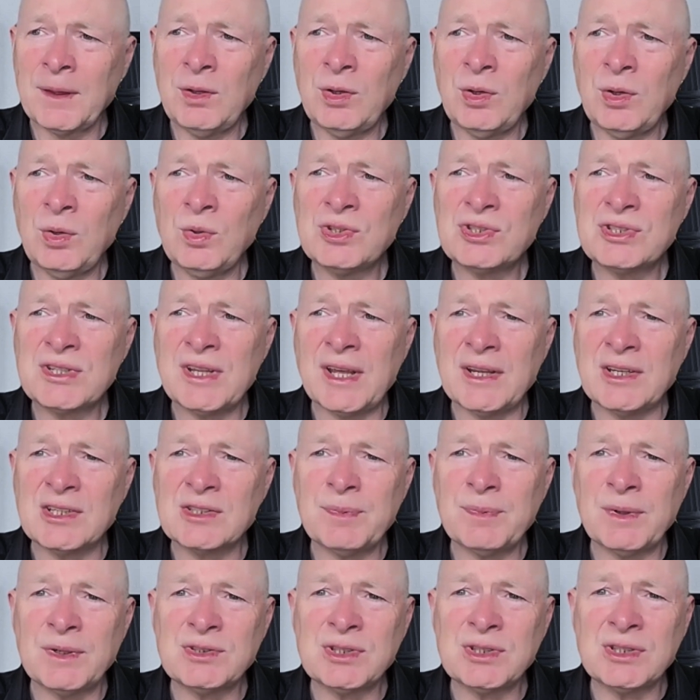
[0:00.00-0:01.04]
huge
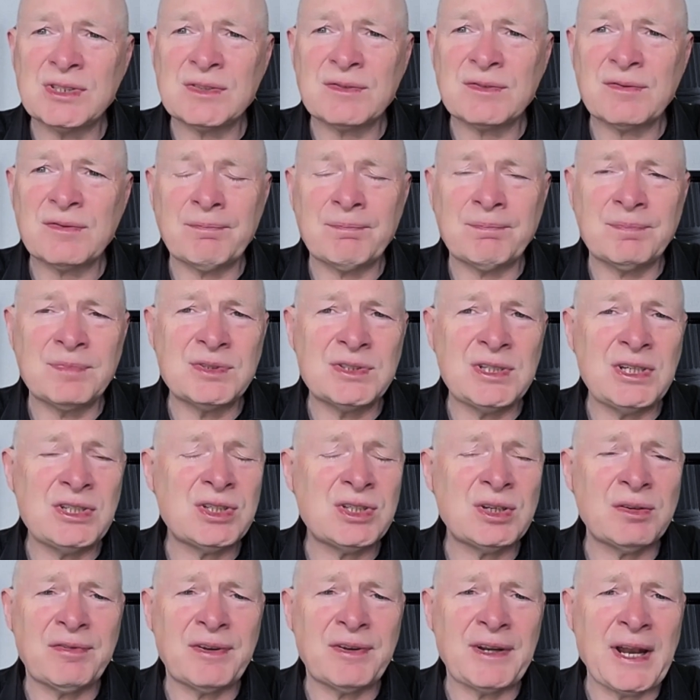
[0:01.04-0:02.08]
things, but just
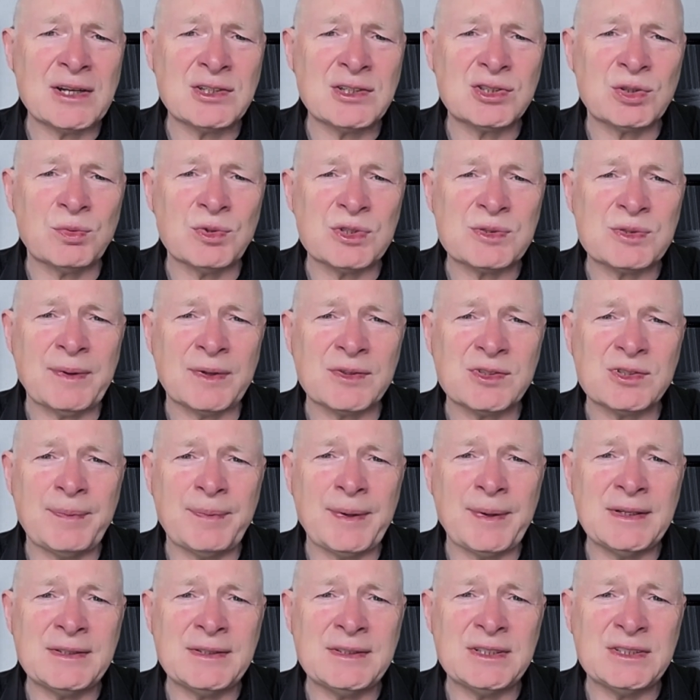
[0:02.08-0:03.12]
teaching financial
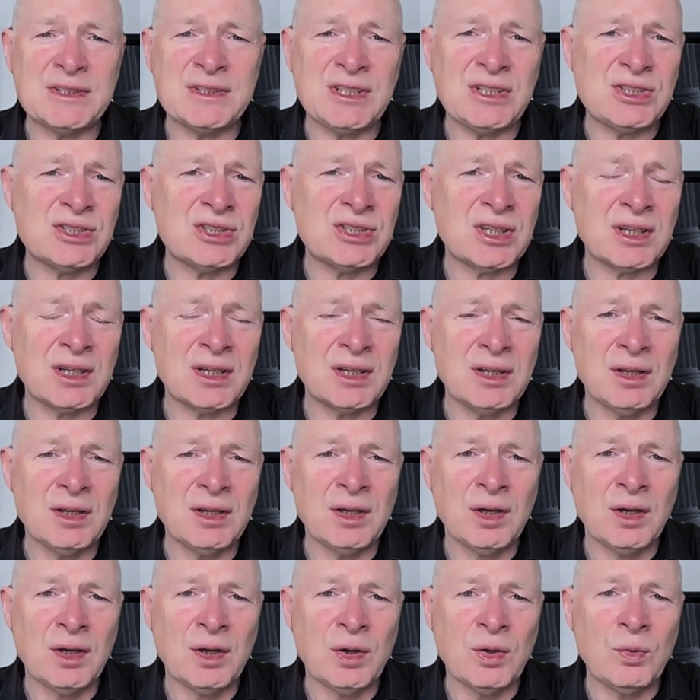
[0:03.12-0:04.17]
responsibility, teaching
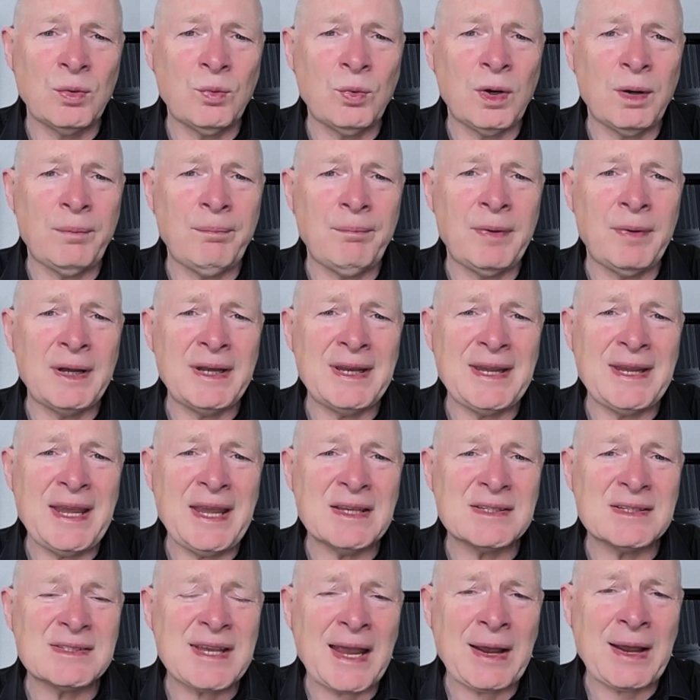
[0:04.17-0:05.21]
what
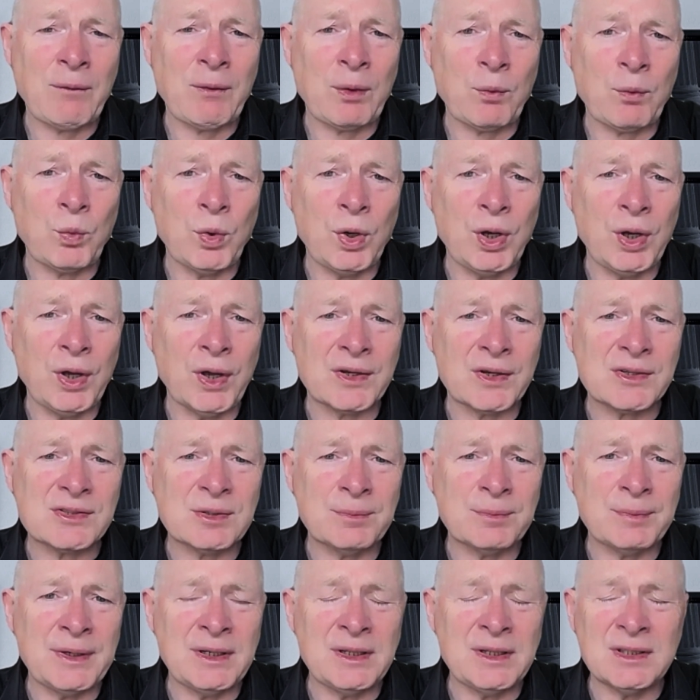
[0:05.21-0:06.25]
money is, how it
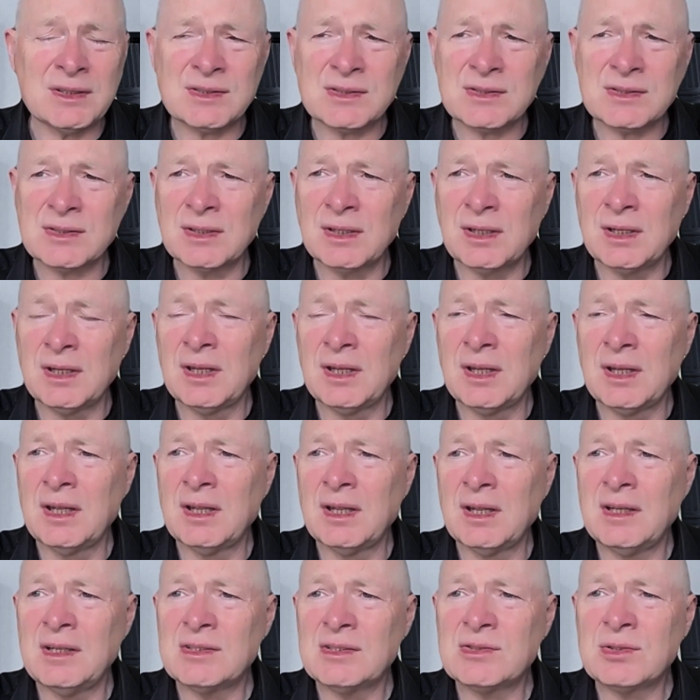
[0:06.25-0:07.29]
works. I mean, it's
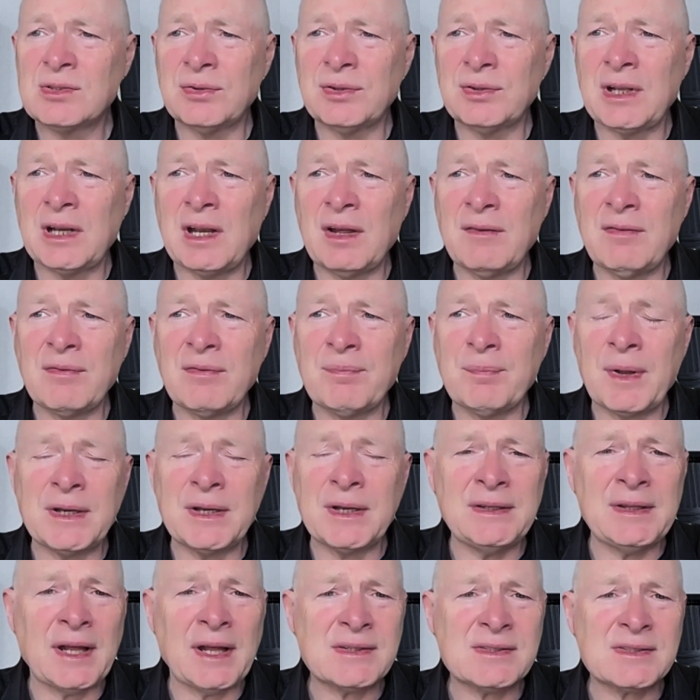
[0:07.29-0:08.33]
not the love of
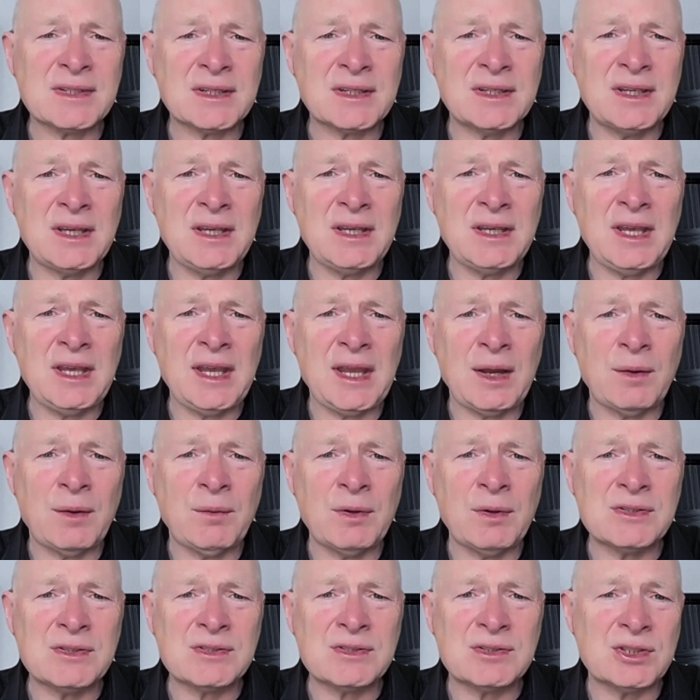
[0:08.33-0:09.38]
money that's the key
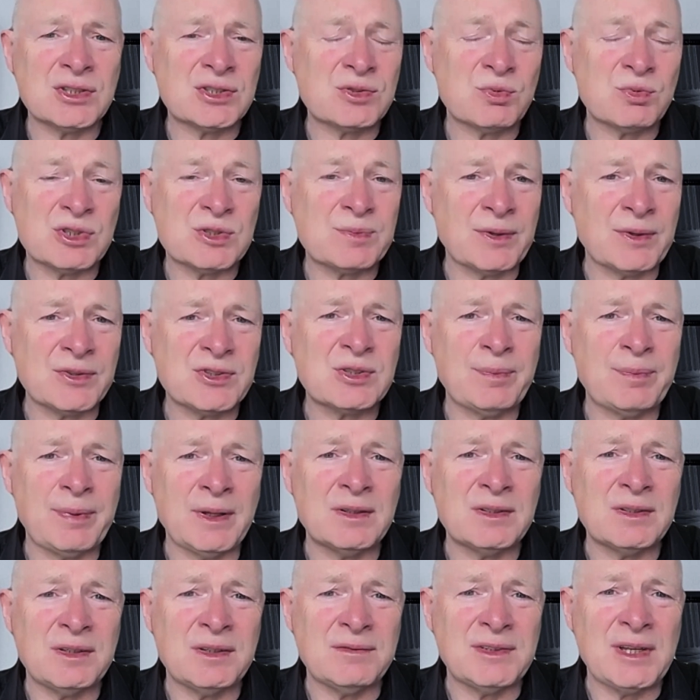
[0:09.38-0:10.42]
here. It's just
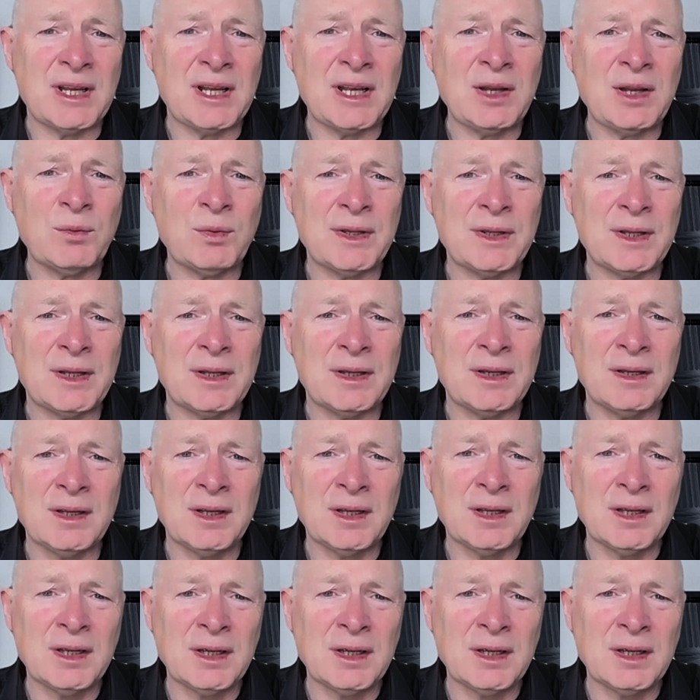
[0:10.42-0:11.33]
responsibility of dealing with it,